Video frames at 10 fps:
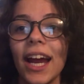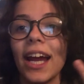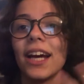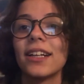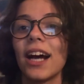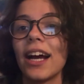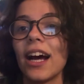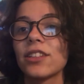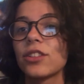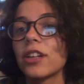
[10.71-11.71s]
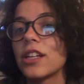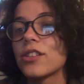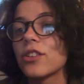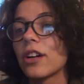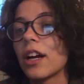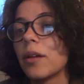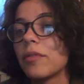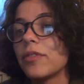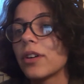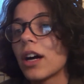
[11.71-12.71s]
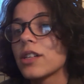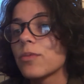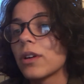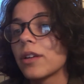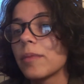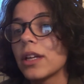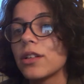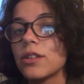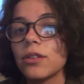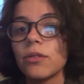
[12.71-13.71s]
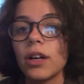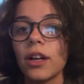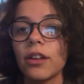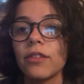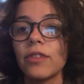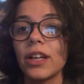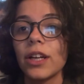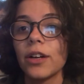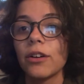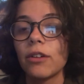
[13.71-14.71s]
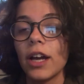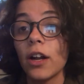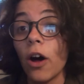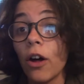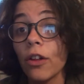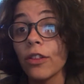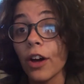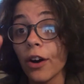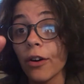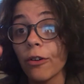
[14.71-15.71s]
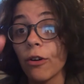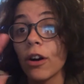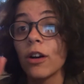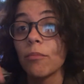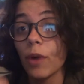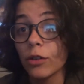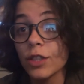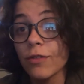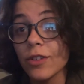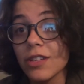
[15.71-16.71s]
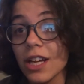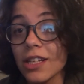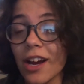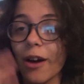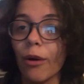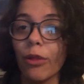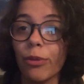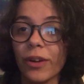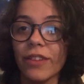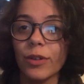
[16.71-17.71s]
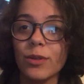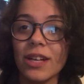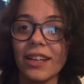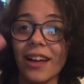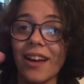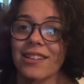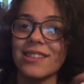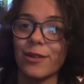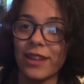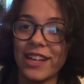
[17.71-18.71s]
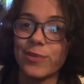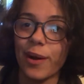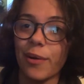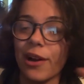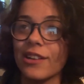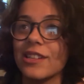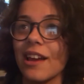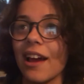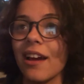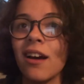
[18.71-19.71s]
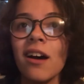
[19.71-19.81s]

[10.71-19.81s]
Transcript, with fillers: and I asked on Instagram if you guys wanted me to do another video, and although most of you said no, three of you said yes, so that's why we're here today.